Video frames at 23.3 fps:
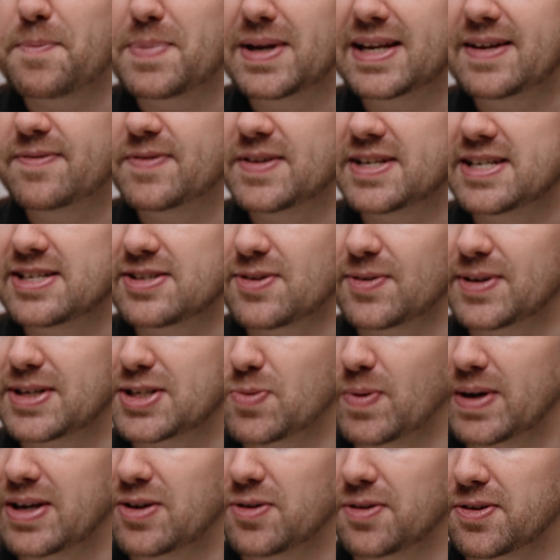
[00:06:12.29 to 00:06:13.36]
believe this is only
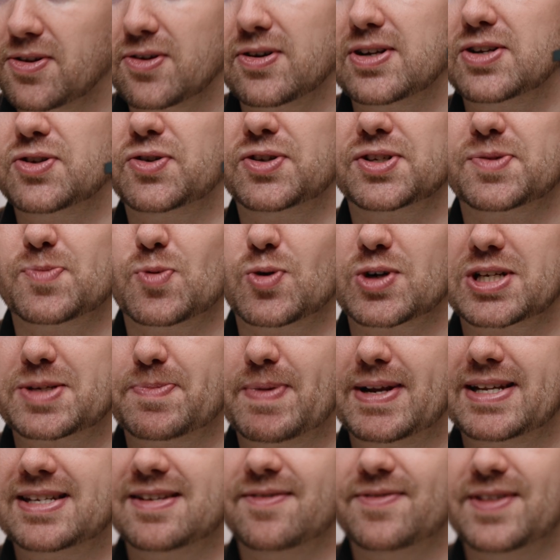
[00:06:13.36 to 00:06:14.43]
20 or $30 more
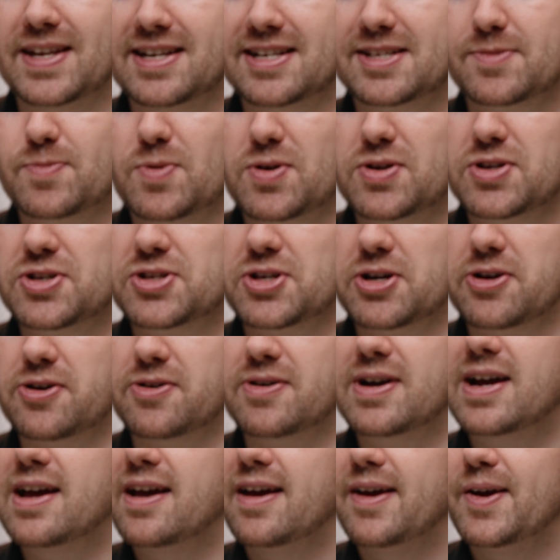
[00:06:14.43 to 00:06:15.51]
expensive than this one.
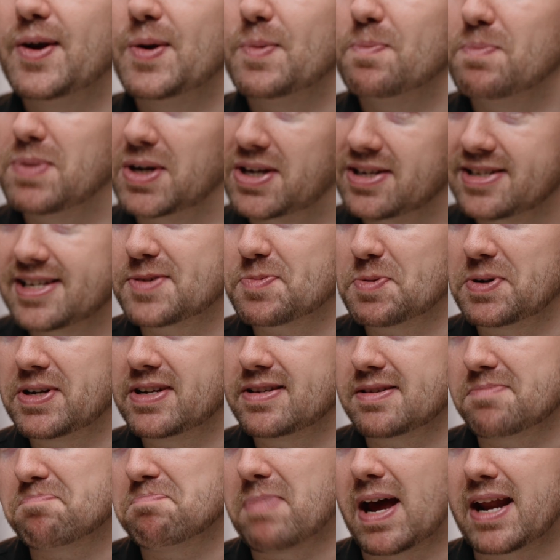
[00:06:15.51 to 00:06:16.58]
So because this one
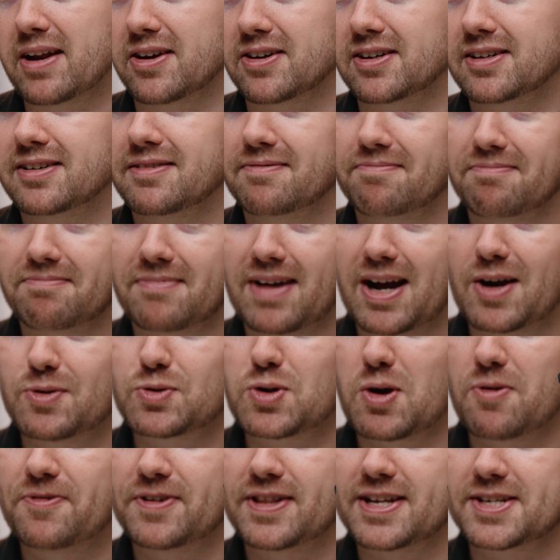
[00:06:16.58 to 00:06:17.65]
is better, I would
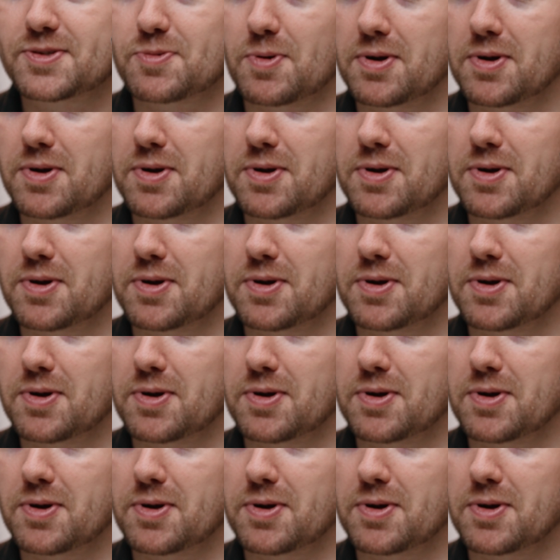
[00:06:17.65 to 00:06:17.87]
go for this